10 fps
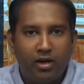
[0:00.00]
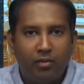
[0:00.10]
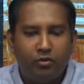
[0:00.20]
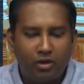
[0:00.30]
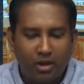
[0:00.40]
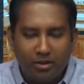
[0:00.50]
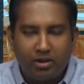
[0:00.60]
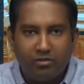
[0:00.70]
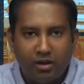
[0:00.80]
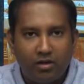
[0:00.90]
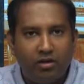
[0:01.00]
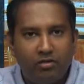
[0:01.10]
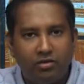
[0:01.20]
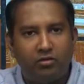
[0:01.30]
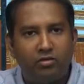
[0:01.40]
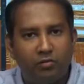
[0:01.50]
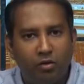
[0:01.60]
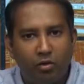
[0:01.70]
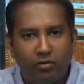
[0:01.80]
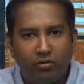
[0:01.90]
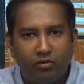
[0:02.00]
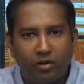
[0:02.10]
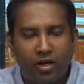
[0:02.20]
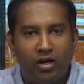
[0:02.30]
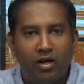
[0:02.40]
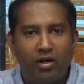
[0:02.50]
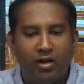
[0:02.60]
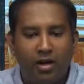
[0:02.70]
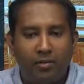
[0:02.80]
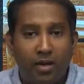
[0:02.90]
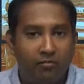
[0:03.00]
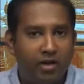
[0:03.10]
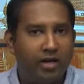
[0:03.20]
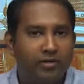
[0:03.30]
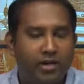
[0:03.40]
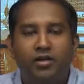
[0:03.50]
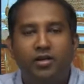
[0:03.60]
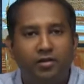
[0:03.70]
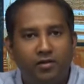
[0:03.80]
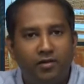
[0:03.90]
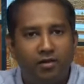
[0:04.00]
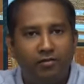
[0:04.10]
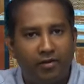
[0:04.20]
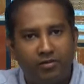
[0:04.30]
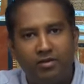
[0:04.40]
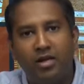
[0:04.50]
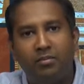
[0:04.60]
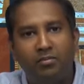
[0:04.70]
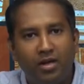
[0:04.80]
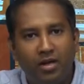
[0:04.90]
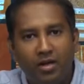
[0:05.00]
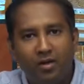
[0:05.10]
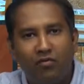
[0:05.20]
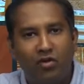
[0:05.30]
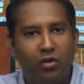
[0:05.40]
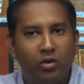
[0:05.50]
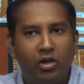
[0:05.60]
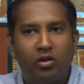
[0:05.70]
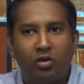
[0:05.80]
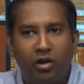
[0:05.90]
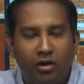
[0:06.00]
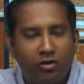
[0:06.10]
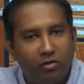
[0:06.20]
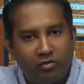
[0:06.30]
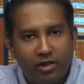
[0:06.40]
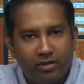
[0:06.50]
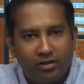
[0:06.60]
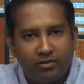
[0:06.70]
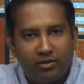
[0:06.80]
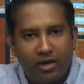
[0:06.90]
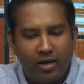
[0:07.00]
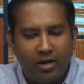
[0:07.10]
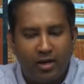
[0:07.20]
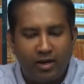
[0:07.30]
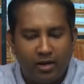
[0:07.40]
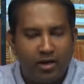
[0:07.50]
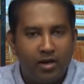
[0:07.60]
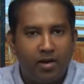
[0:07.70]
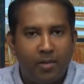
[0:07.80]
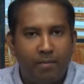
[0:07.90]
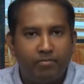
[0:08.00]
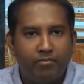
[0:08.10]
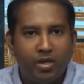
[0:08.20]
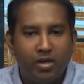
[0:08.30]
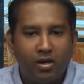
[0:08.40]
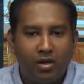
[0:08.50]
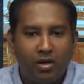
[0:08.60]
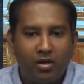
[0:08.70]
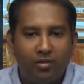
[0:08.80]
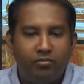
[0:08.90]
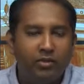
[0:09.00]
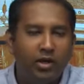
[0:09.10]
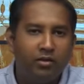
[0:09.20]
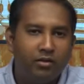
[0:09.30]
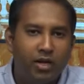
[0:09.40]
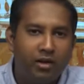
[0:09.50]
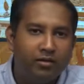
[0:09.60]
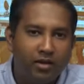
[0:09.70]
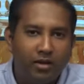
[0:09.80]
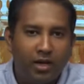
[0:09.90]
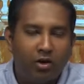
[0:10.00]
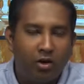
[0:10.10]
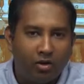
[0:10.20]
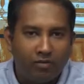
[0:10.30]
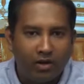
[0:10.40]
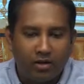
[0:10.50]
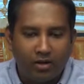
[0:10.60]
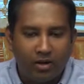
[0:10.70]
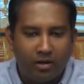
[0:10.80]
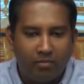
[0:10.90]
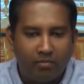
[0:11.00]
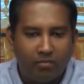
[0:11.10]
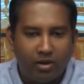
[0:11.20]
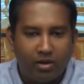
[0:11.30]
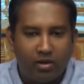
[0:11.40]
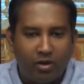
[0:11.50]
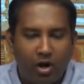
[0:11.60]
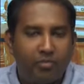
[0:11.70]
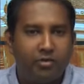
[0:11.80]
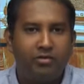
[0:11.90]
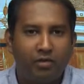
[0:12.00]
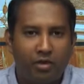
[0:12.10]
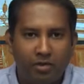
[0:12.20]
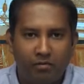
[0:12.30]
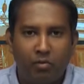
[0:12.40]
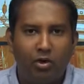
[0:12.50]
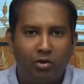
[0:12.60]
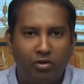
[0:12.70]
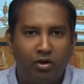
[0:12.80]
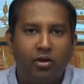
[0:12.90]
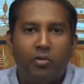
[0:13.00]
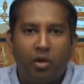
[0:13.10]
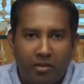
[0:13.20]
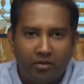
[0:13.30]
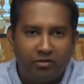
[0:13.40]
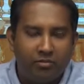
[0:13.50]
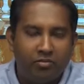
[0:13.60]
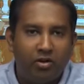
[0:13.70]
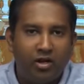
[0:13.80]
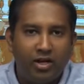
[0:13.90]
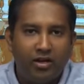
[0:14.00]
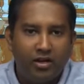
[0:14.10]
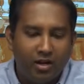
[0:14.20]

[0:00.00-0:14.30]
So that will be the general structure of the course, and I'm very excited. This is the first time we're doing an online course like this, and there isn't like a lot of like options available if you want to learn about operating systems online.